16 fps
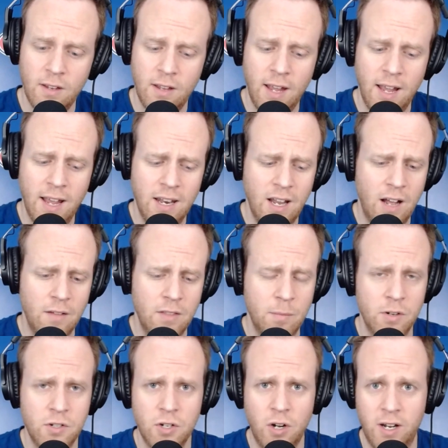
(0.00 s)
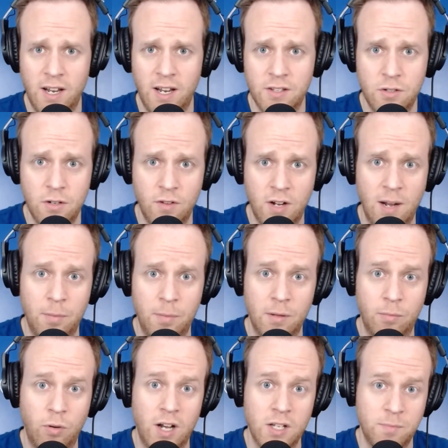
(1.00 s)
And the Montreal Canadiens do have a couple
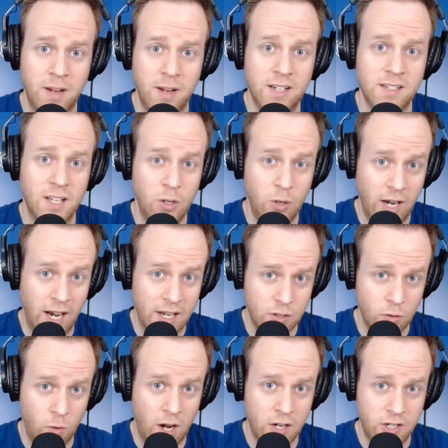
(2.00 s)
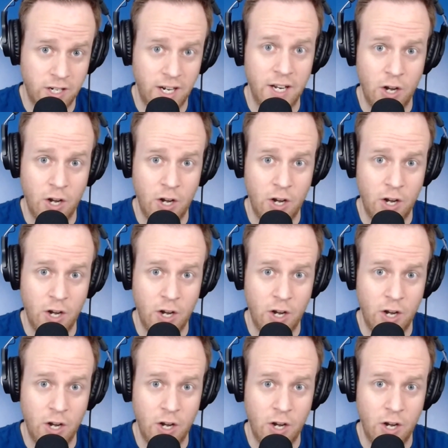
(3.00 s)
of prospects that you guys are watching,